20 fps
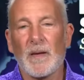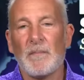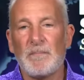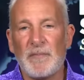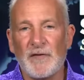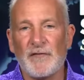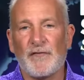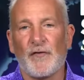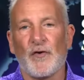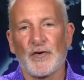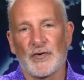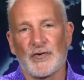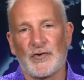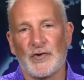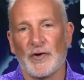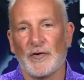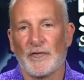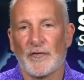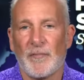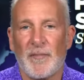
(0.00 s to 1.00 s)
before
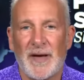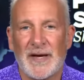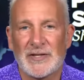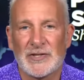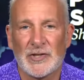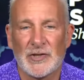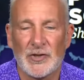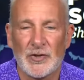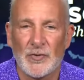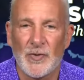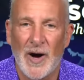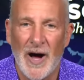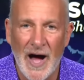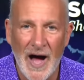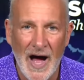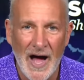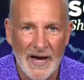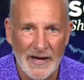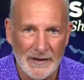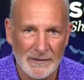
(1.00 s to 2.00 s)
silver makes a new
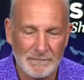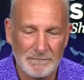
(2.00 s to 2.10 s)
high.